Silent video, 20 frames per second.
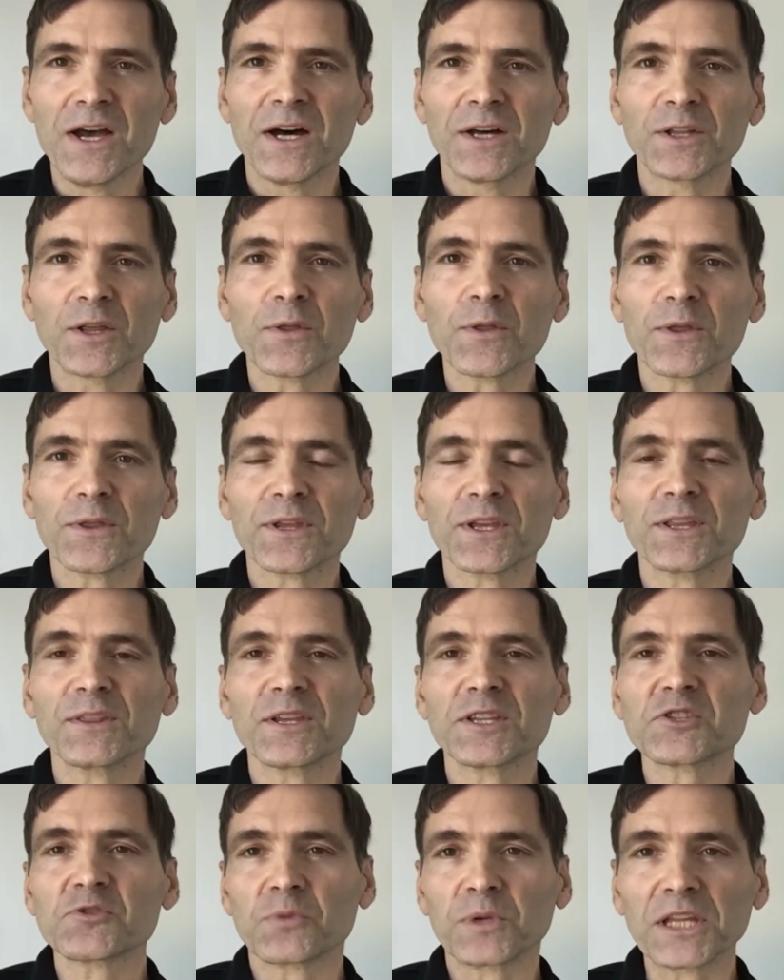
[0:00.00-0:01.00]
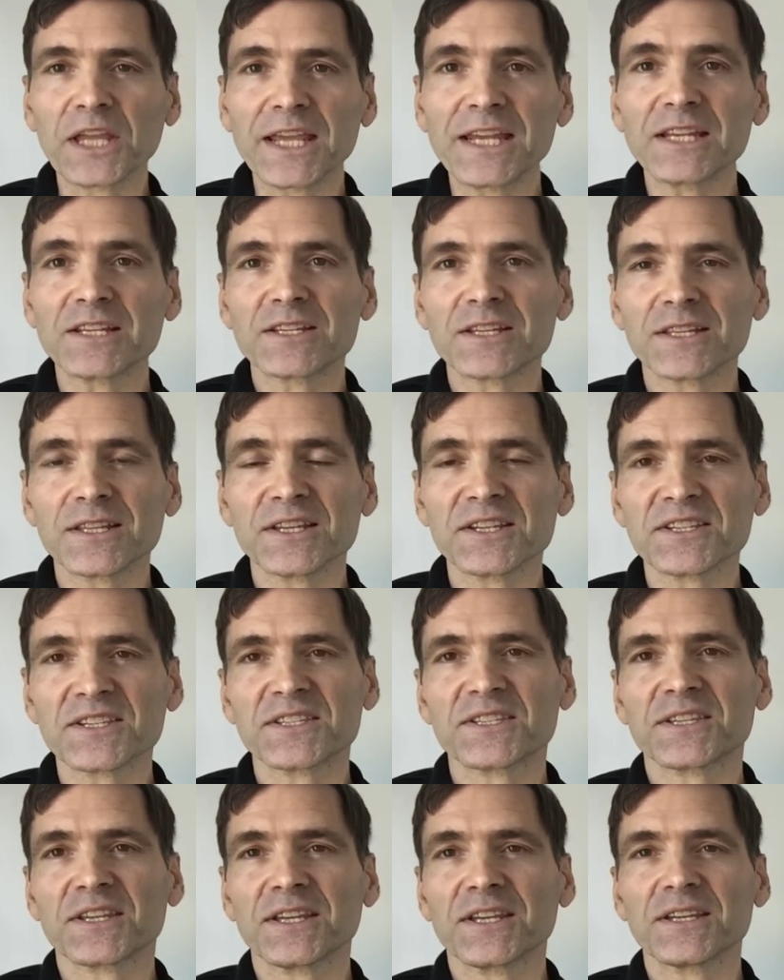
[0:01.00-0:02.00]
Another thing that's related to
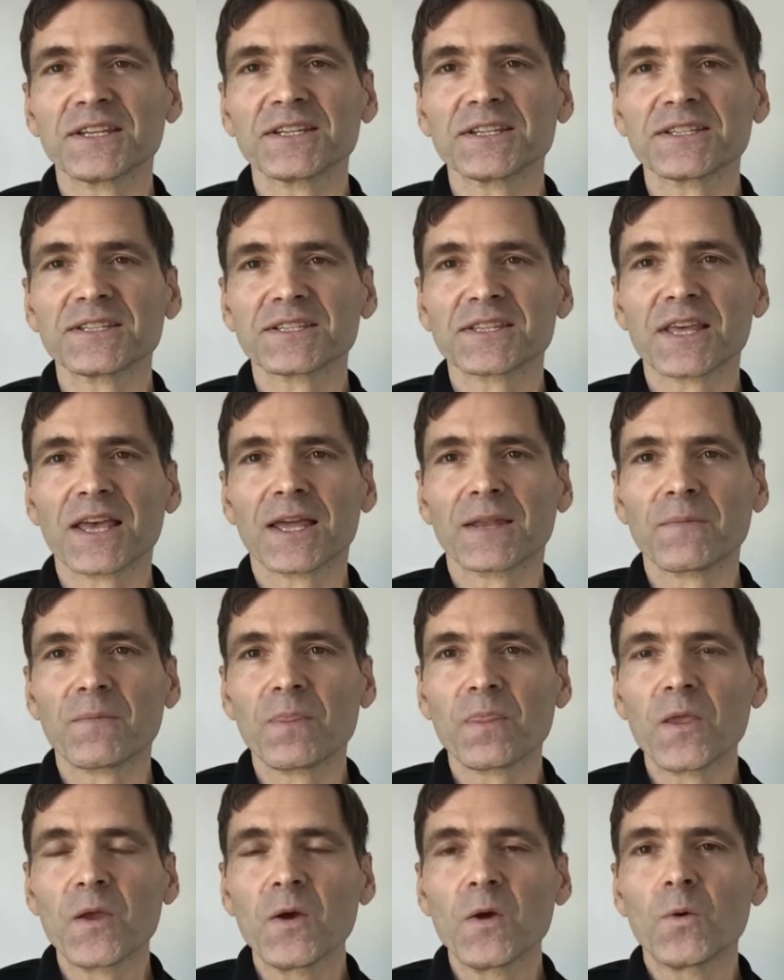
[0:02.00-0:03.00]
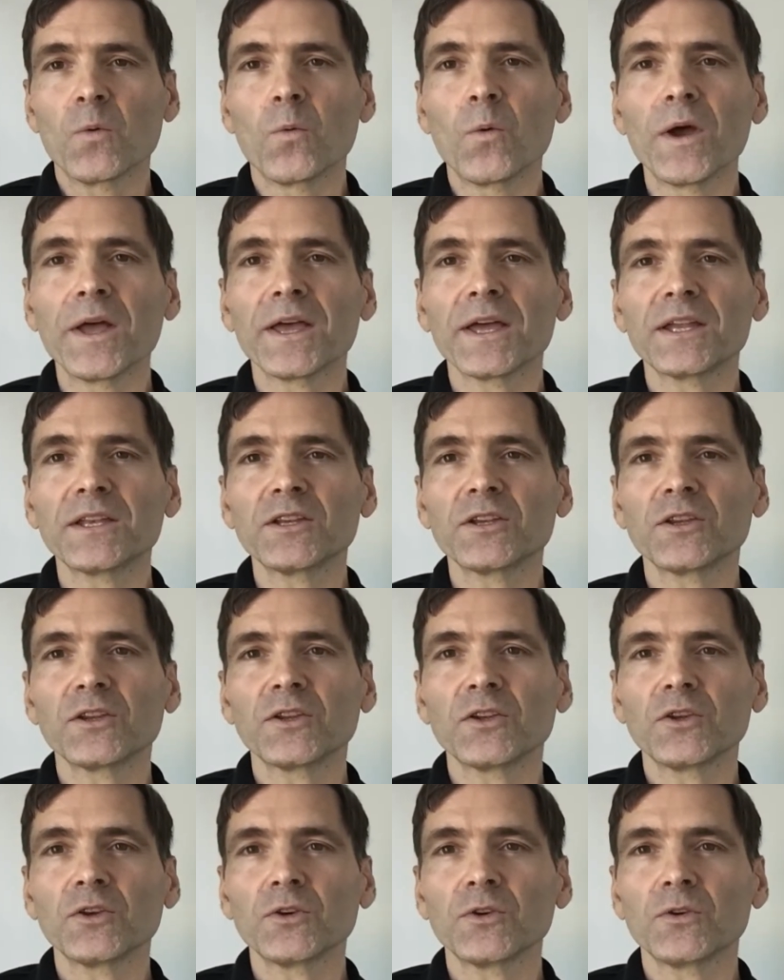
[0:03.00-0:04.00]
this is that when
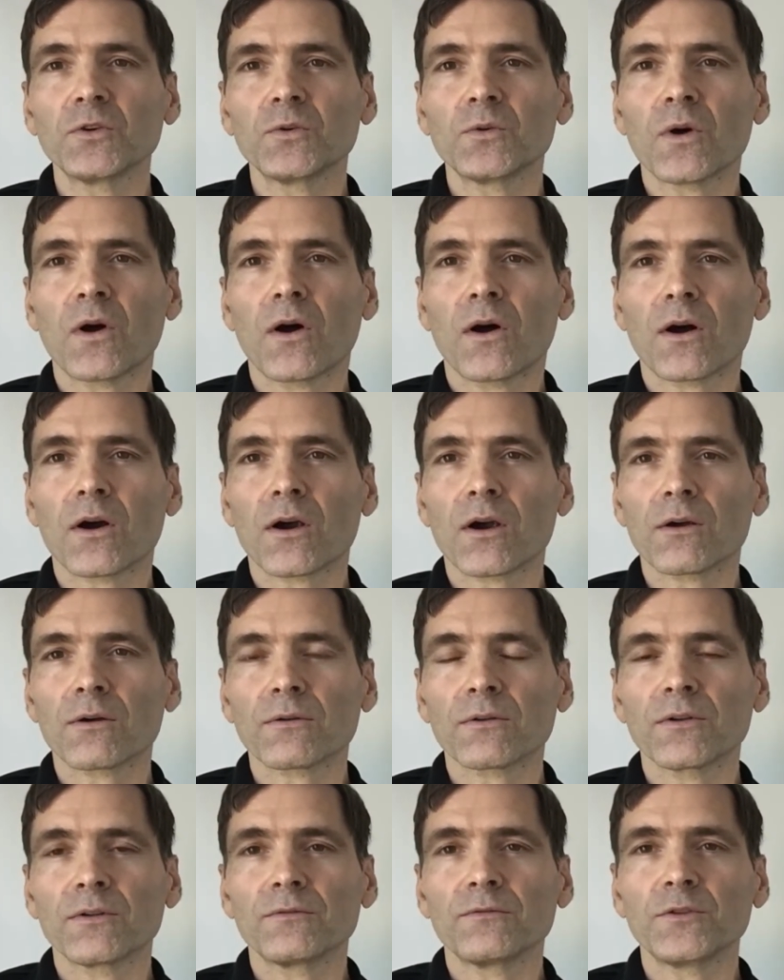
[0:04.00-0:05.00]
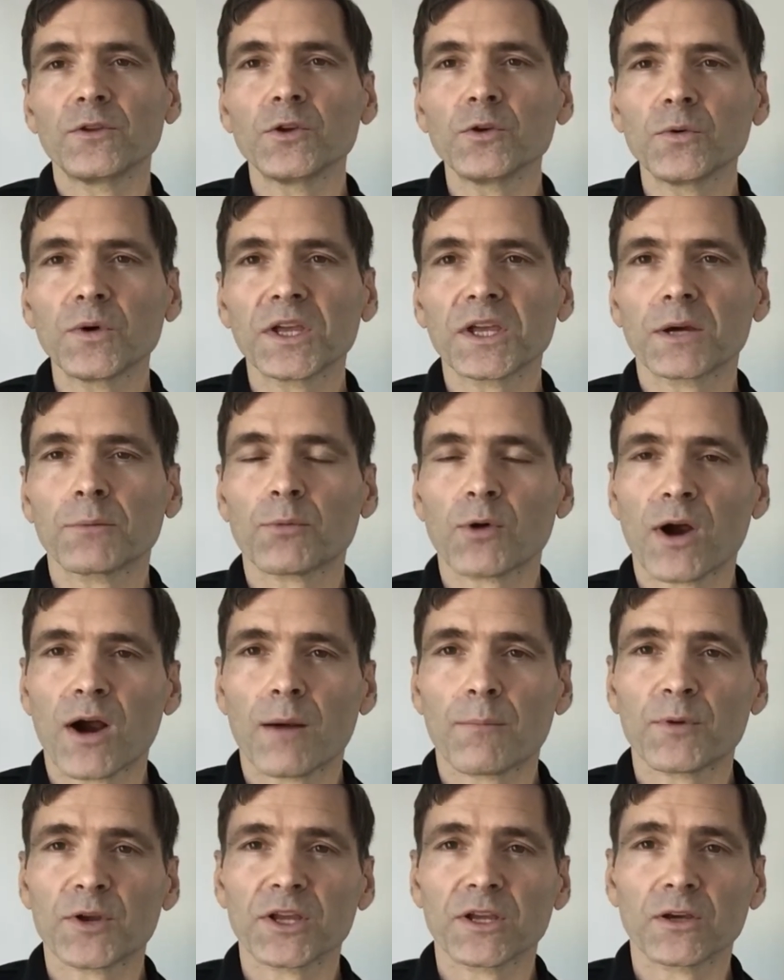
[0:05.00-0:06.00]
you are viewing a
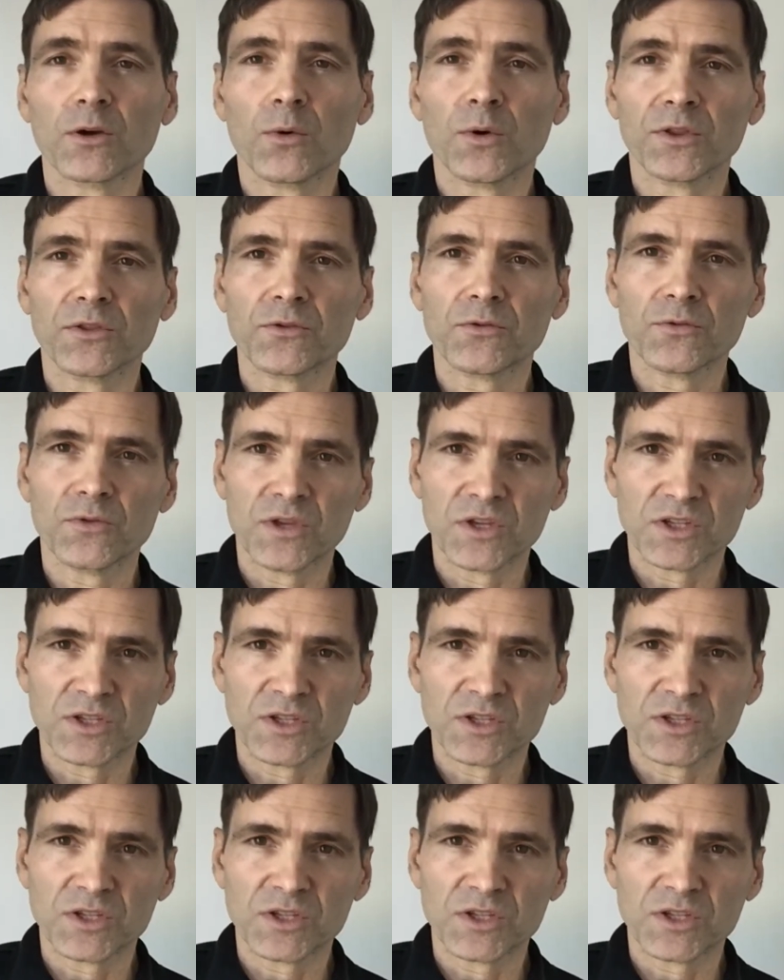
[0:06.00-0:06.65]
property and going through the